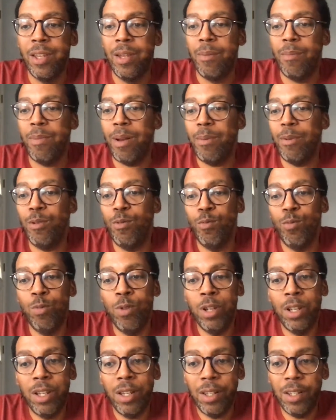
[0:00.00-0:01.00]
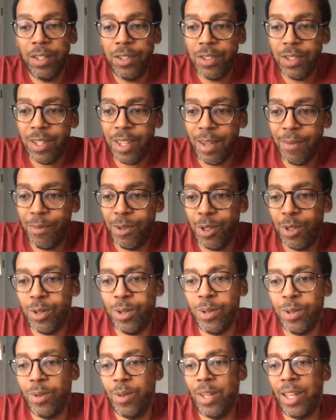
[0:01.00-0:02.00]
probably really
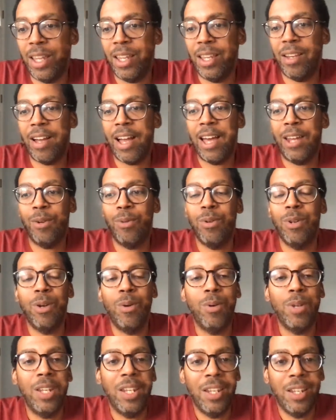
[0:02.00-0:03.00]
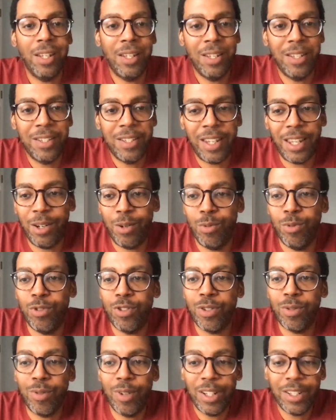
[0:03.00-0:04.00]
skeptical. Like, I don't know what it is. I don't
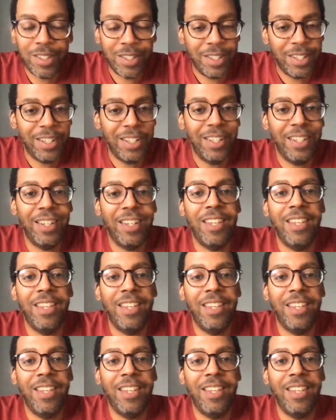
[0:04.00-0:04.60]
trust it.